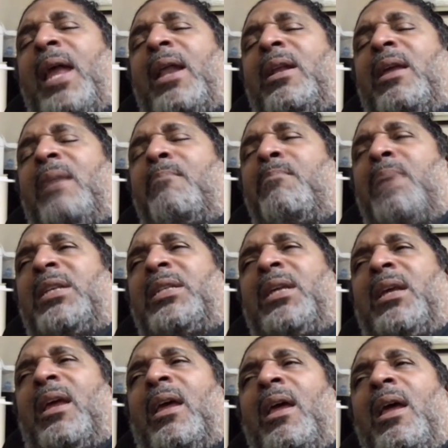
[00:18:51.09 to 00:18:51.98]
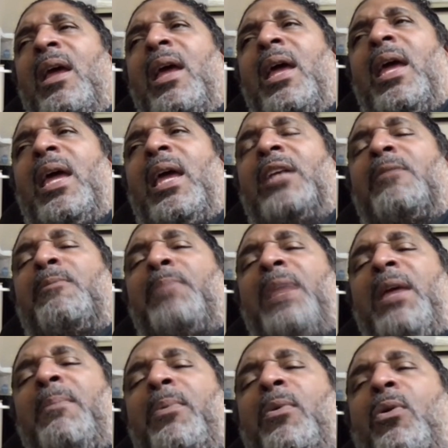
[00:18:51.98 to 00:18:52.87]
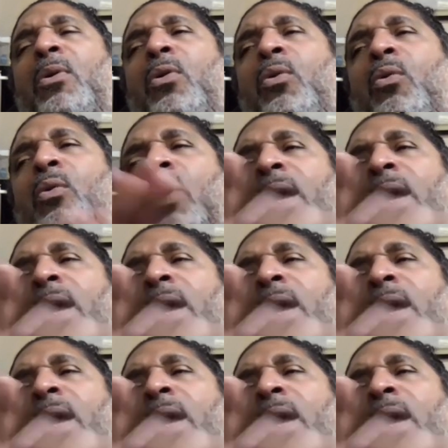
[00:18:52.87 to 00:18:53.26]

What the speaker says: they're missing it. It's people who,